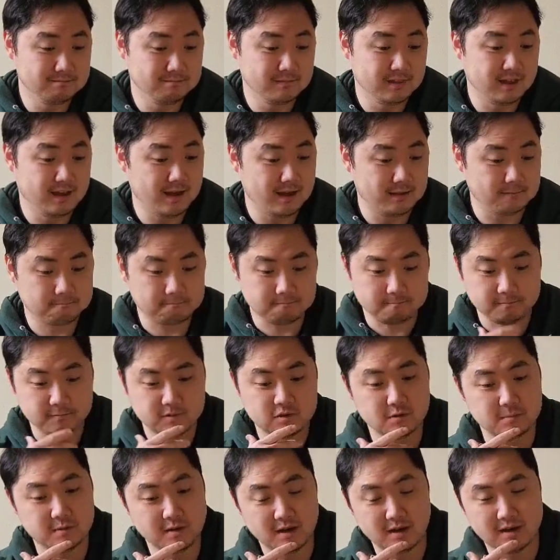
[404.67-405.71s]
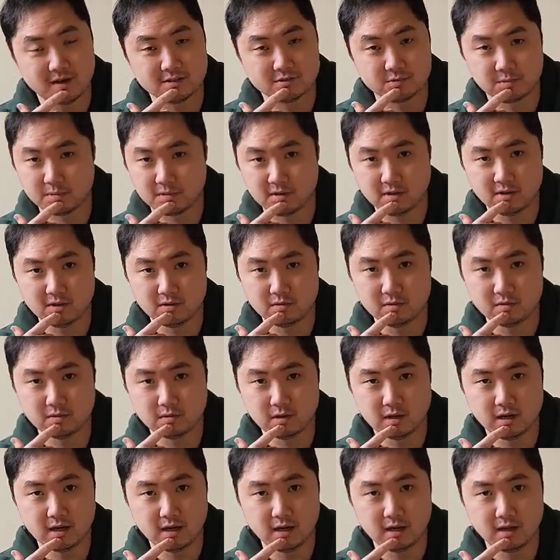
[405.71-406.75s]
That, to be honest with you,
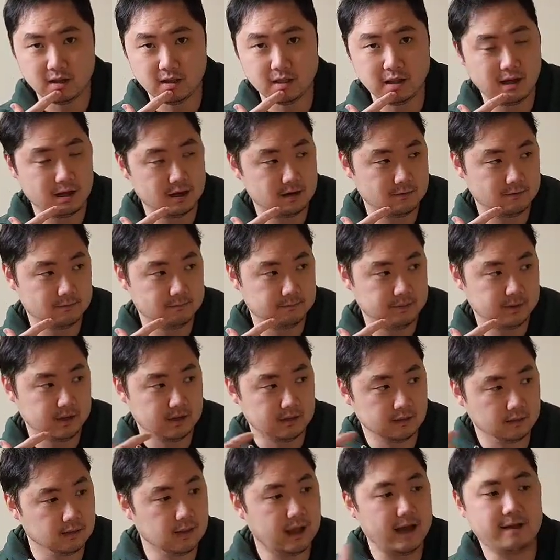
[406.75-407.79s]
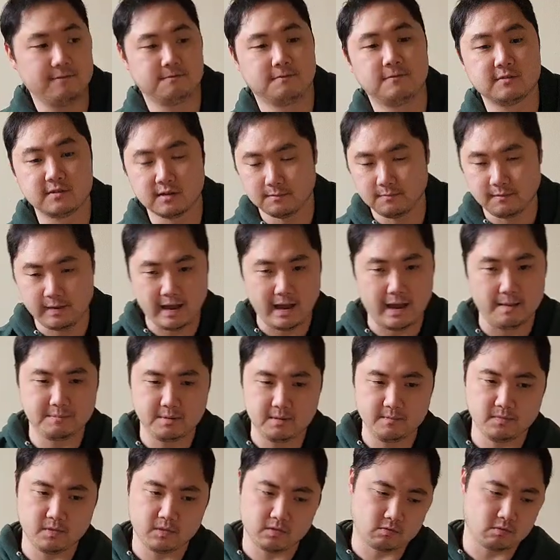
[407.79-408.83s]
a lot of big life stuff
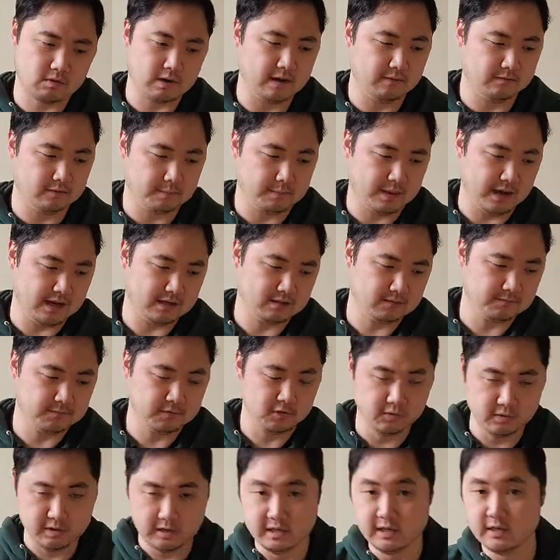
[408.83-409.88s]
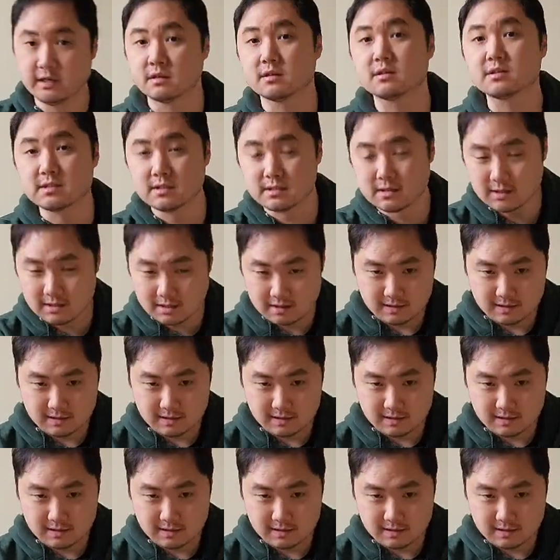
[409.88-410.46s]
happened throughout the past few years